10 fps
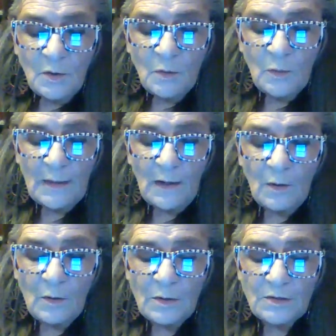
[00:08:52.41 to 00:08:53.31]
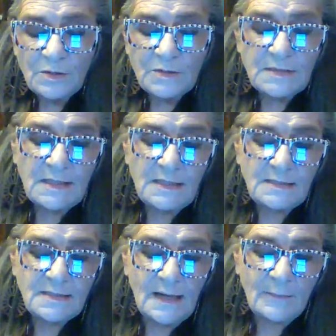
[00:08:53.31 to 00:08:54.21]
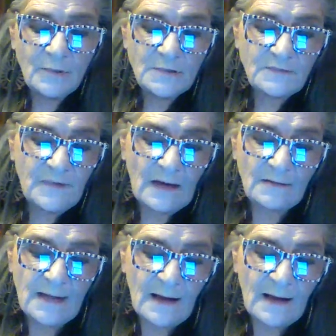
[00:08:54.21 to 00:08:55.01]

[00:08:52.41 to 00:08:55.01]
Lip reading: Well, you see, Deborah's found